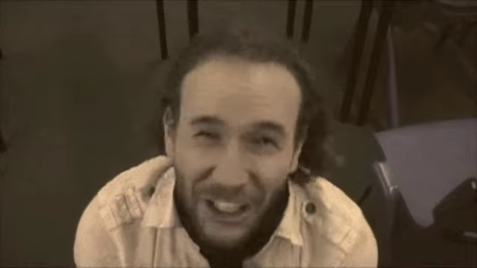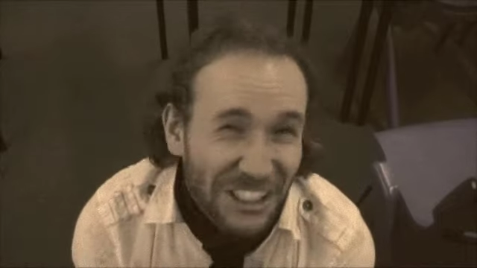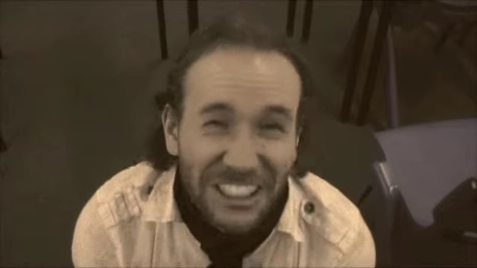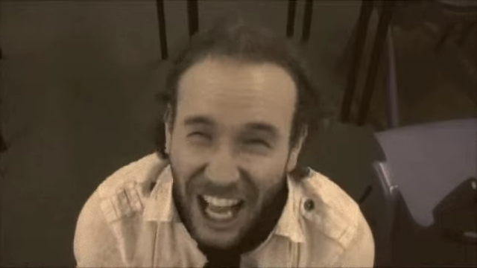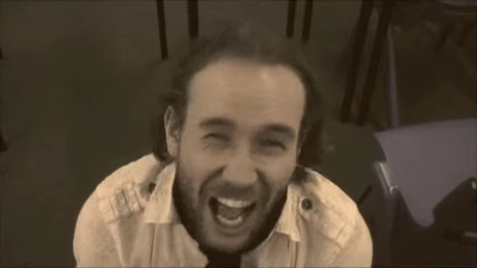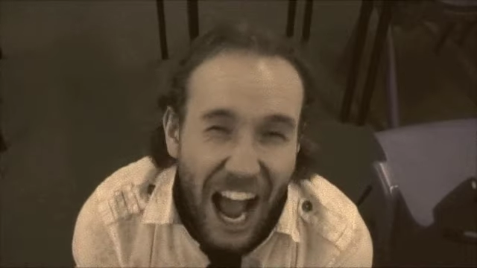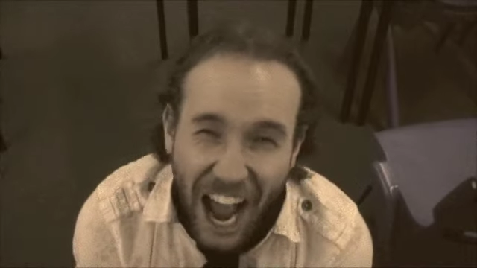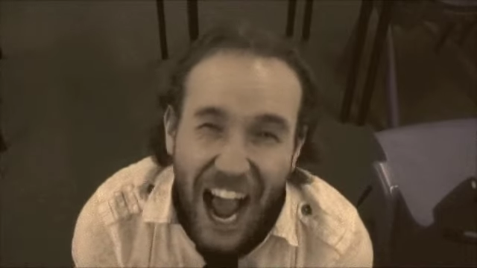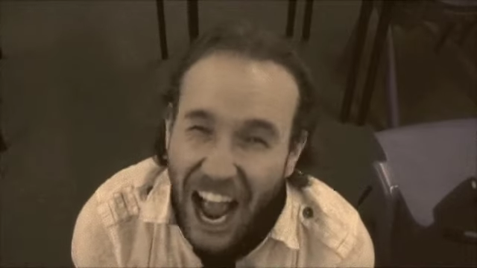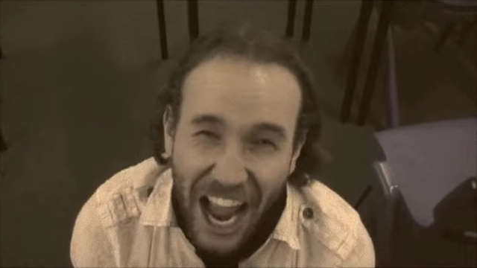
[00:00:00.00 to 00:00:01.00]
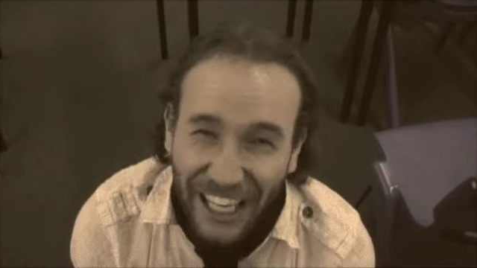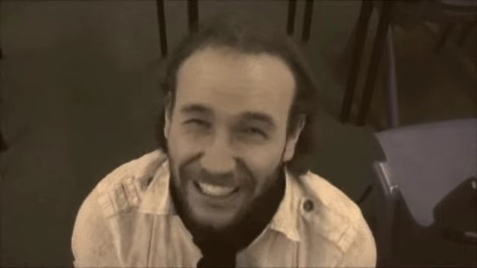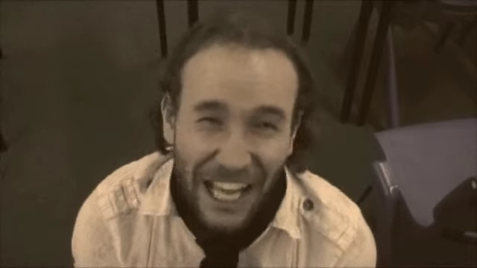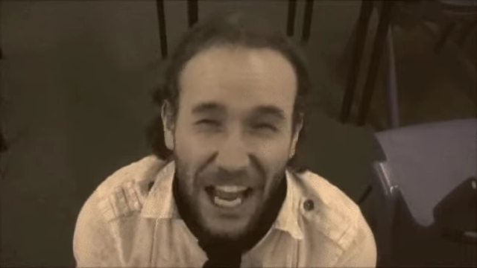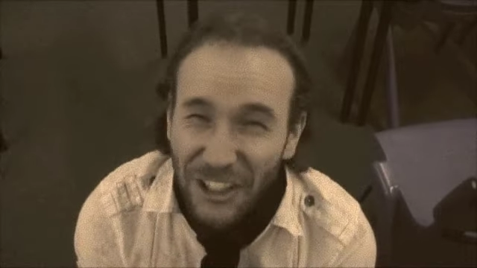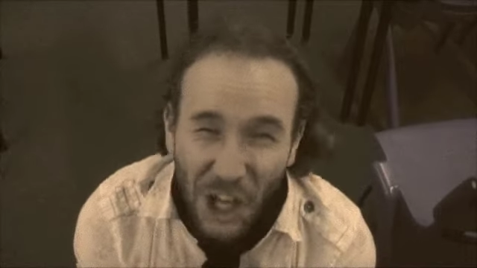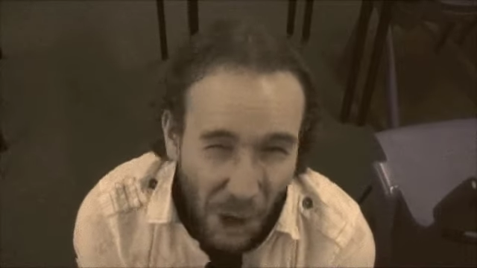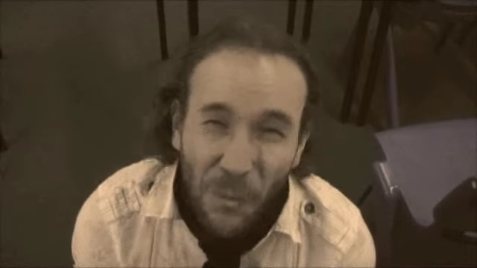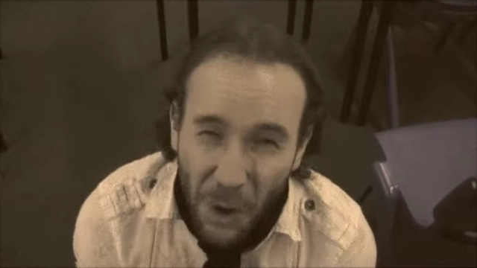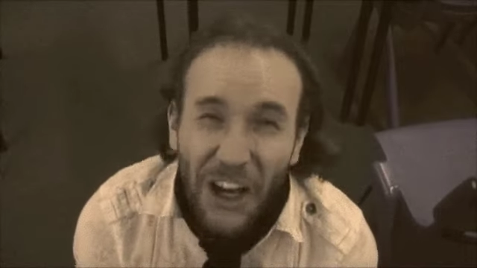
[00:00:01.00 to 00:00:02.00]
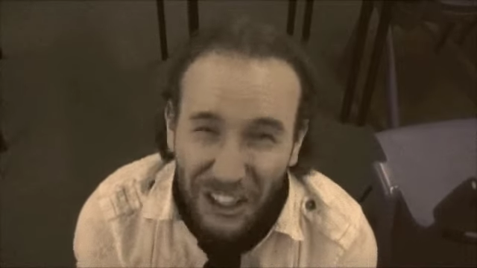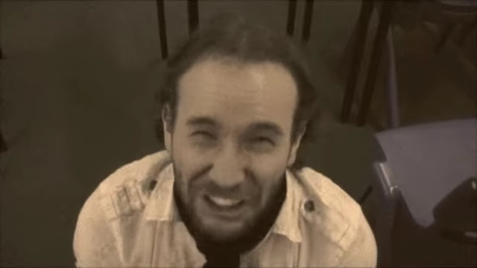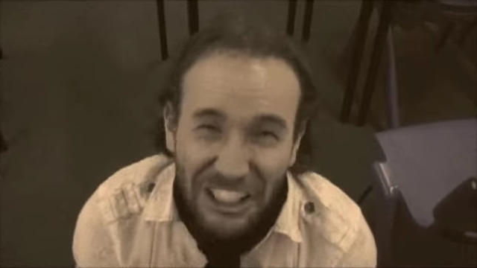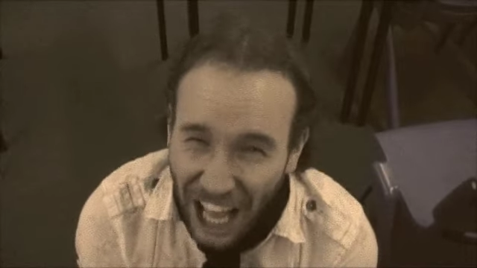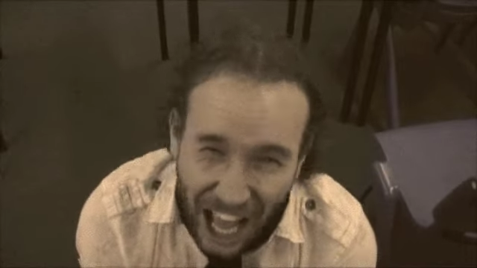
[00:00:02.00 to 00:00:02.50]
weak, perhaps someone begging for their life.